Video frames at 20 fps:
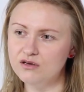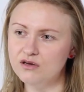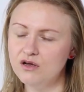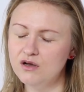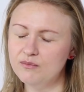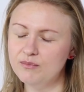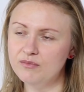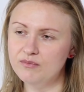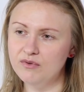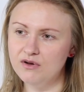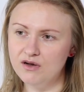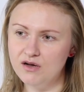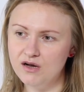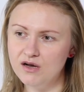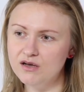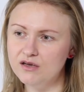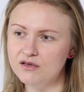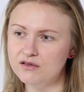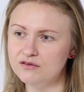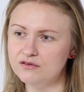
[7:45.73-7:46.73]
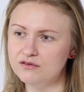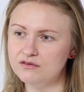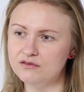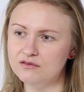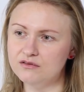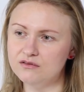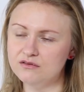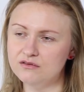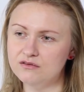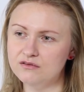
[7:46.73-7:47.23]
Yuri Burlan's
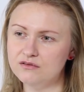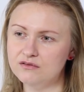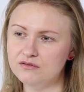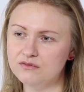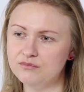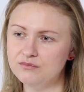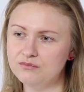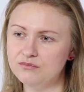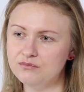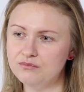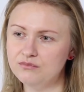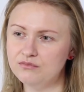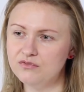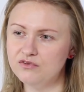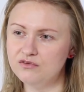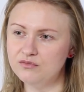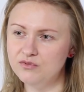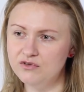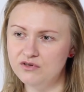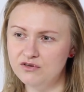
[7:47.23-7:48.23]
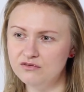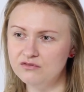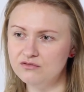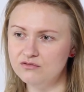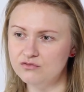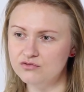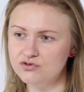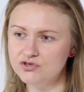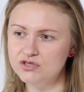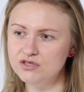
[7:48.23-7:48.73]
system vector psychology helps
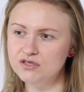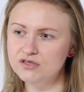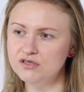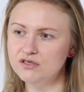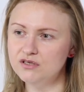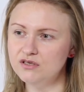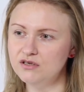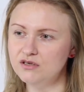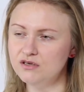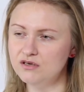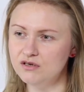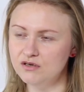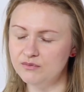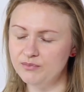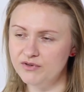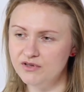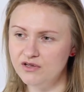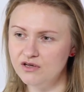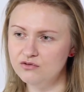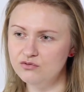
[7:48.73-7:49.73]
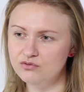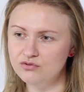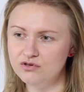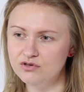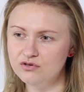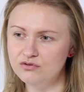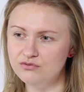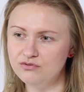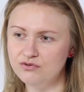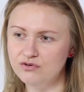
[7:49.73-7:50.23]
to change your life and
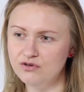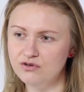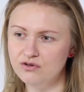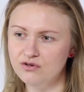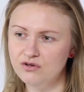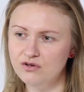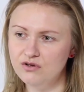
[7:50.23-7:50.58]
understand